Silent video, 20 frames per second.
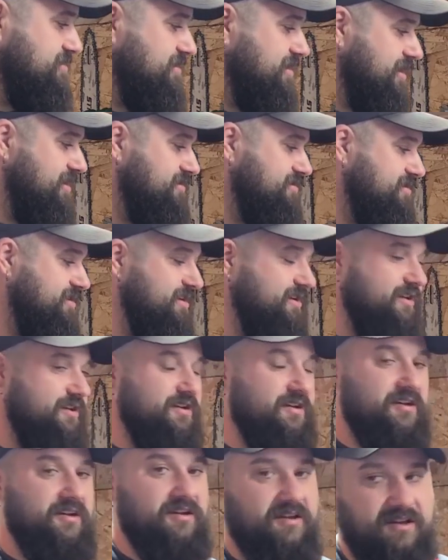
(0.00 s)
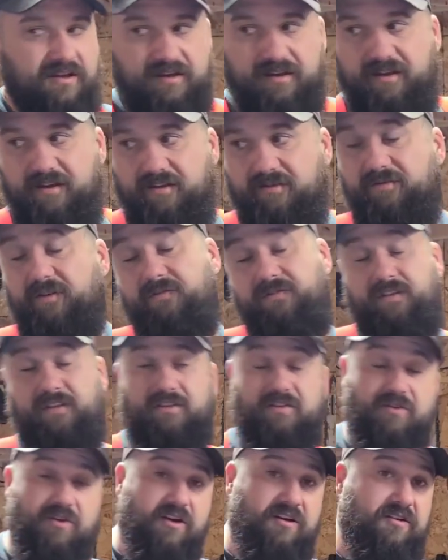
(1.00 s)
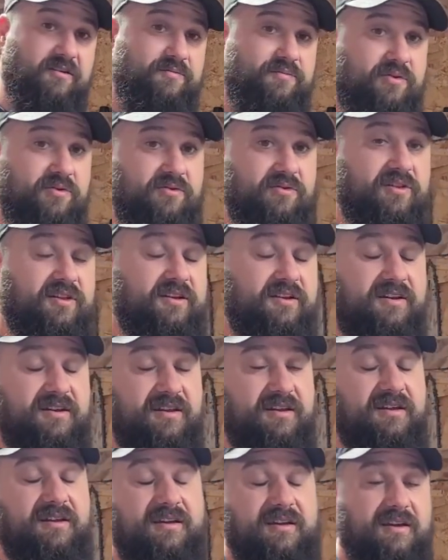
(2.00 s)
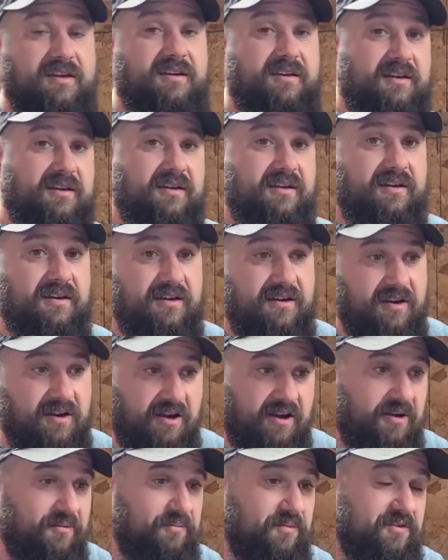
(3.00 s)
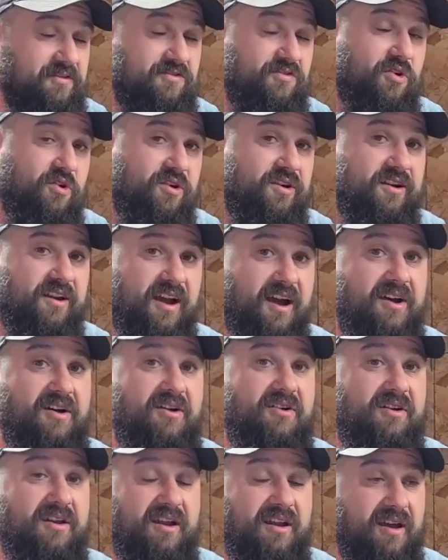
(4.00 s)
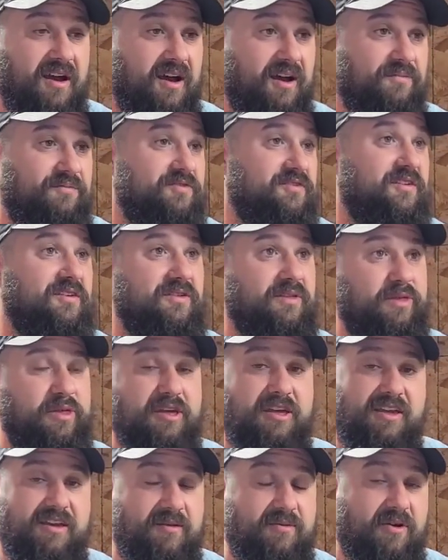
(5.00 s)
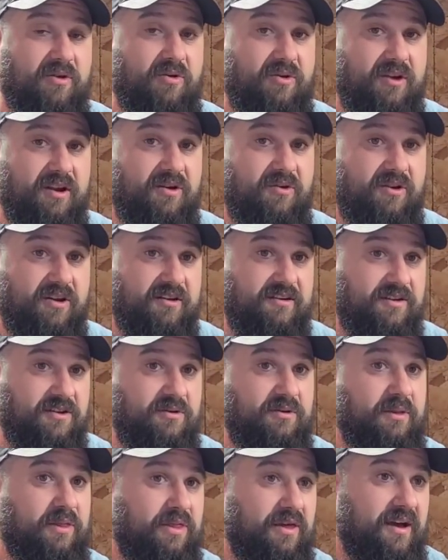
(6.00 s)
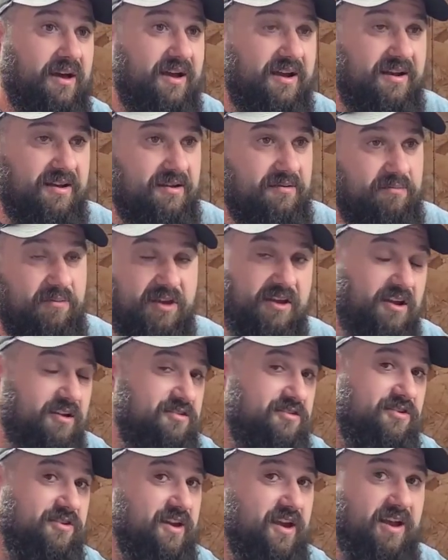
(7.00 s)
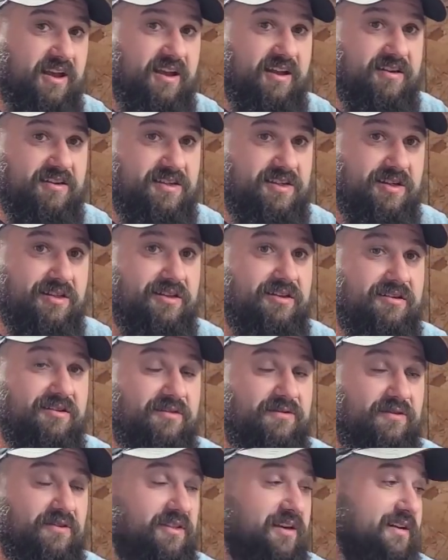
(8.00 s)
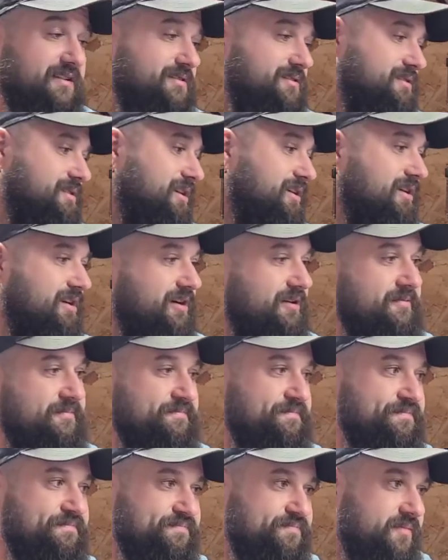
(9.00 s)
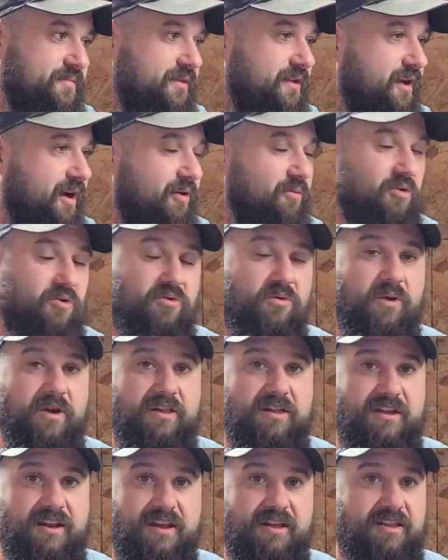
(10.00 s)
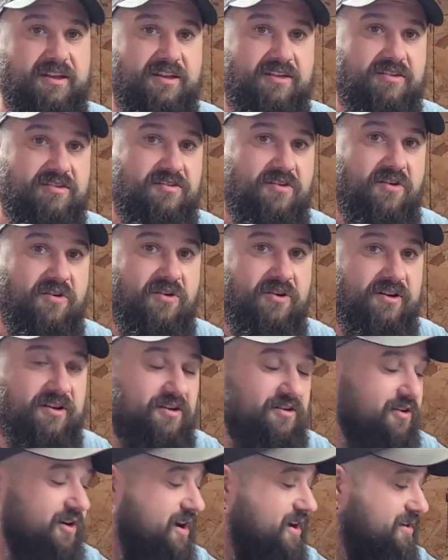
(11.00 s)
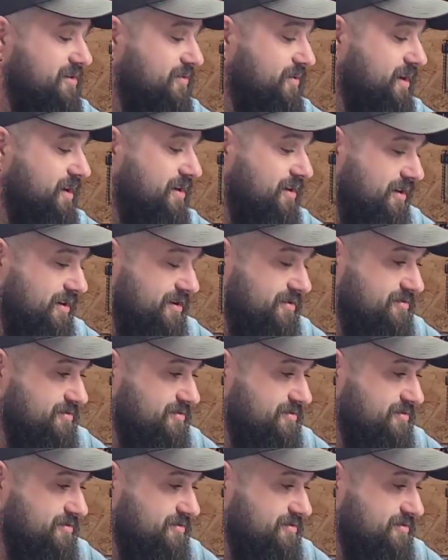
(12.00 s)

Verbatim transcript: Husky. 5200 Poulan um, is torn down. I'm still thinking about what I want to do with that. Because you can't get a cylinder for that saw, I won't willy-nilly just go in and grind away on it.